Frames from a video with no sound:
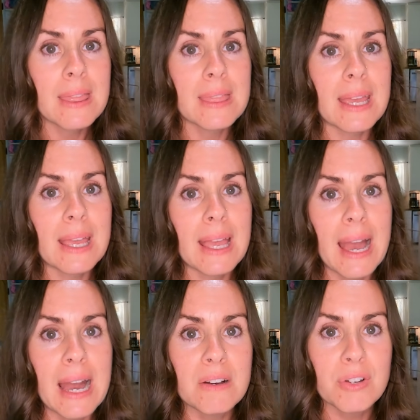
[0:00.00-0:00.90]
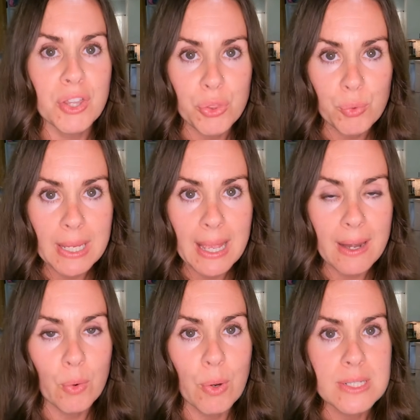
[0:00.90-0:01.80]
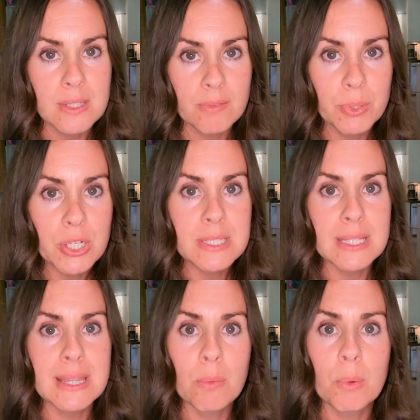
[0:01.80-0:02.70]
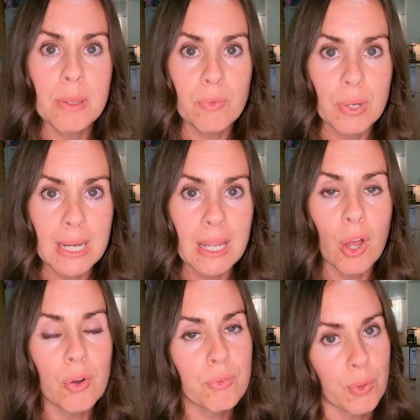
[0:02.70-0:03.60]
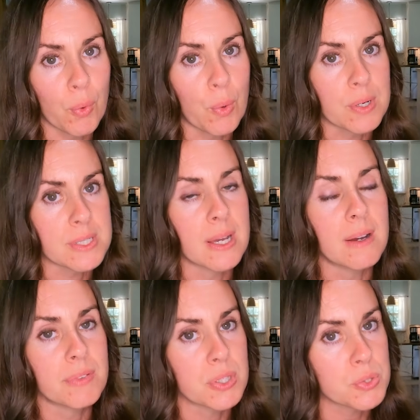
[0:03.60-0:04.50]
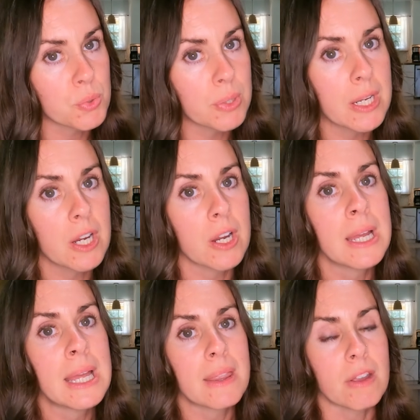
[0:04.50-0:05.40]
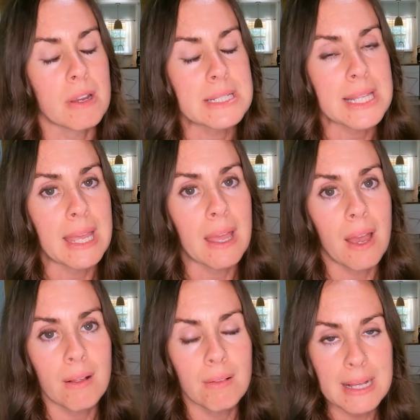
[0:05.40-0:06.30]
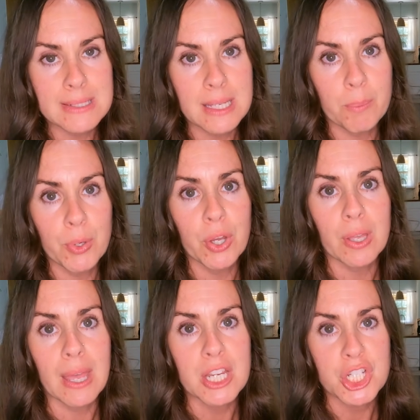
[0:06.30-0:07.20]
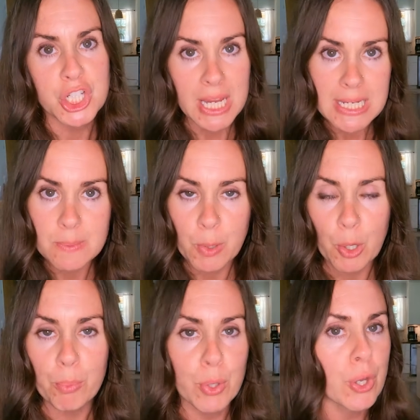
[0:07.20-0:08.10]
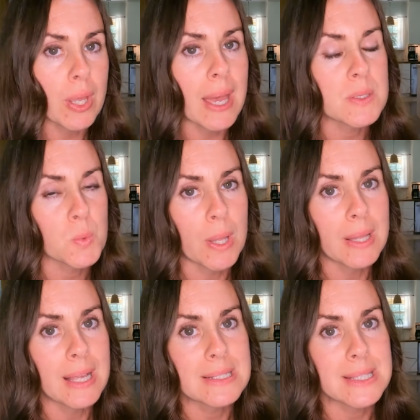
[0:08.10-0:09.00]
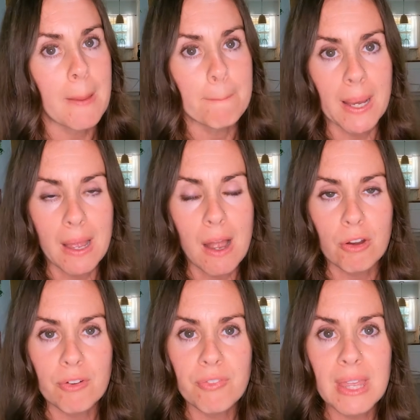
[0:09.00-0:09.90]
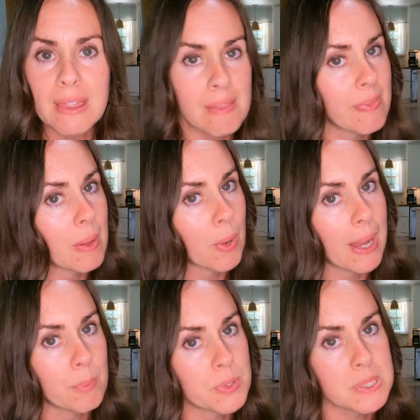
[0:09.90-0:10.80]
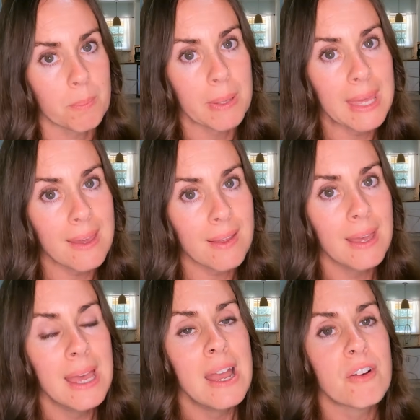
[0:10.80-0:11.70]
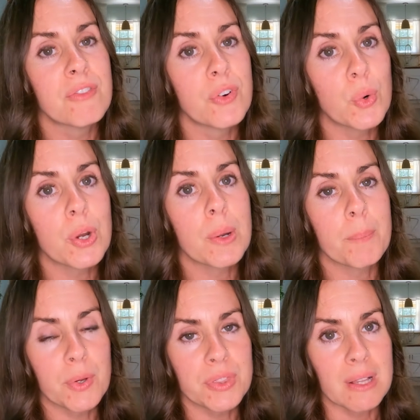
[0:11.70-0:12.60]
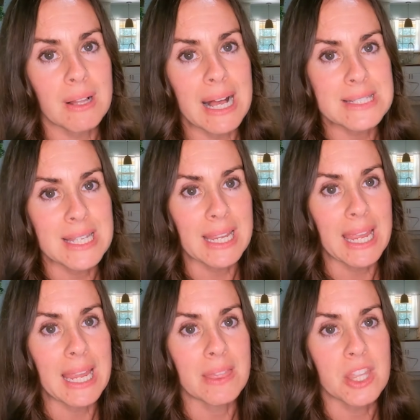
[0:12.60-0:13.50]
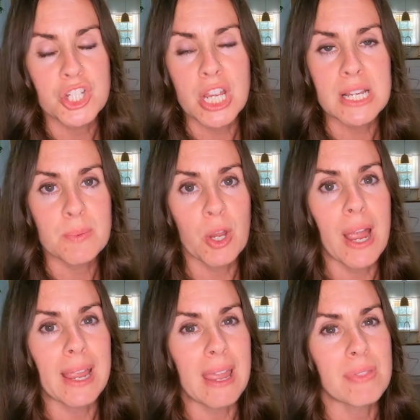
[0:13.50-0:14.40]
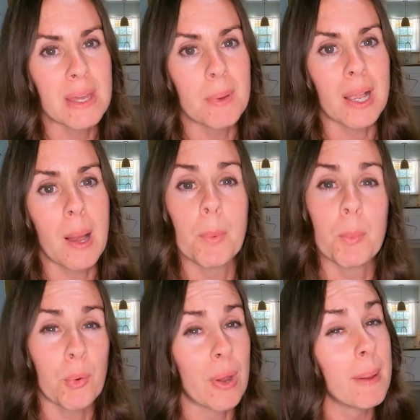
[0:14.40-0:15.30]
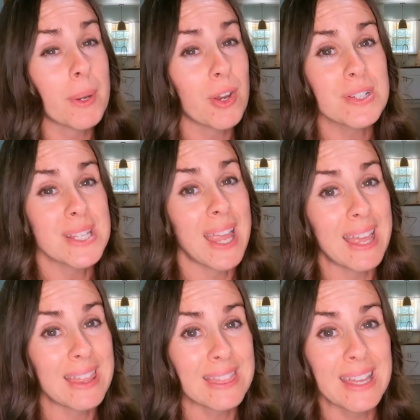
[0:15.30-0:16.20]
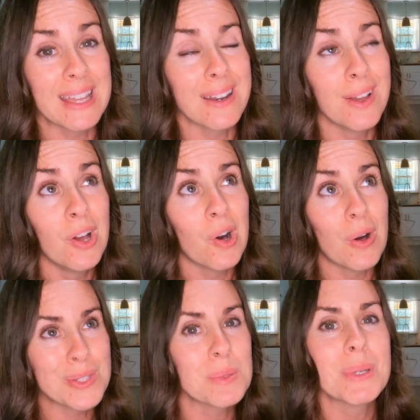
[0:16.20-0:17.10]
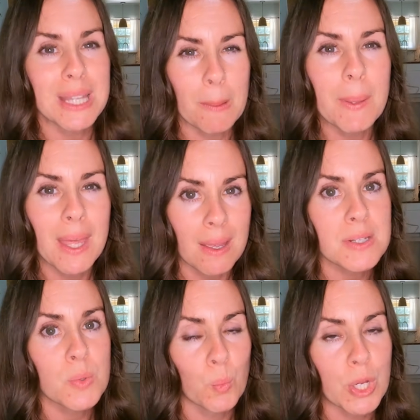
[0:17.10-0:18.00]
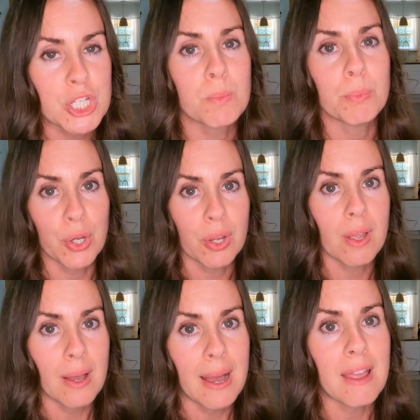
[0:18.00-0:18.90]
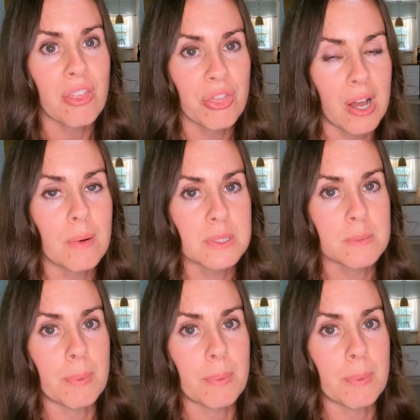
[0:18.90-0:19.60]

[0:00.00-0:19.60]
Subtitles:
They have 3 categories of books that they will be reading over the course of the school year. There is a classic book, a Shakespeare book, as well as a biography that they were able to pick. For both the classic and the Shakespeare, I gave them a couple parameters and then ultimately picked which book I thought was